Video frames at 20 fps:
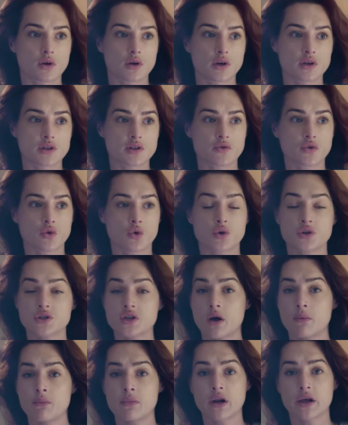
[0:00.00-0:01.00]
is of course
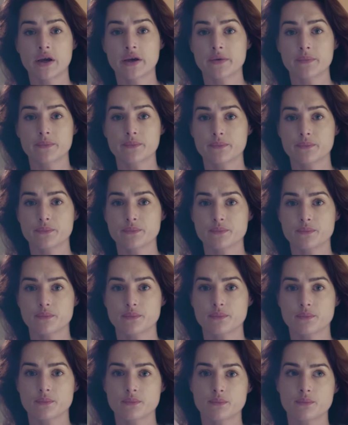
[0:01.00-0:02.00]
humbling,
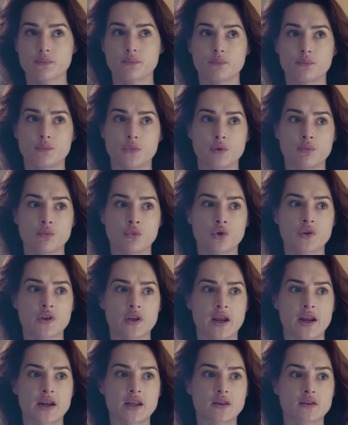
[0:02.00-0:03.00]
but more
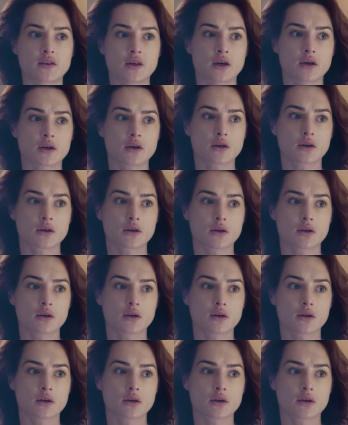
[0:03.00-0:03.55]
than anything,